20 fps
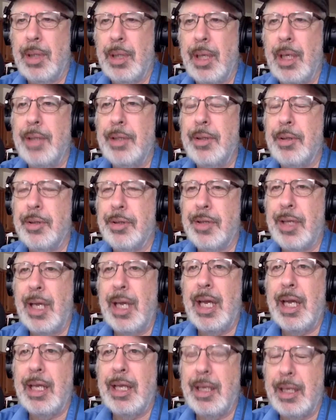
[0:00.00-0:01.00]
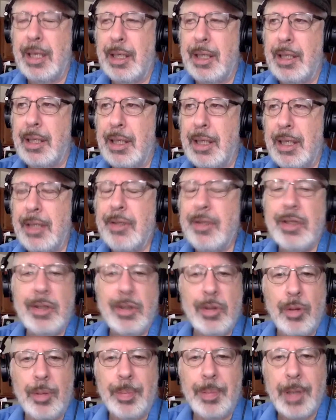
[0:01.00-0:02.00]
to understand, and
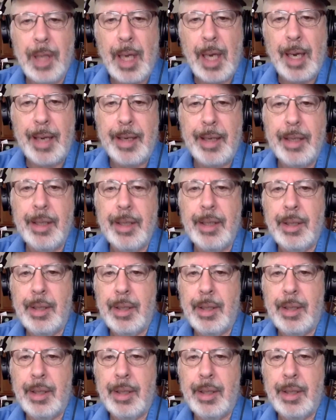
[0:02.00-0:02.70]
easy to apply.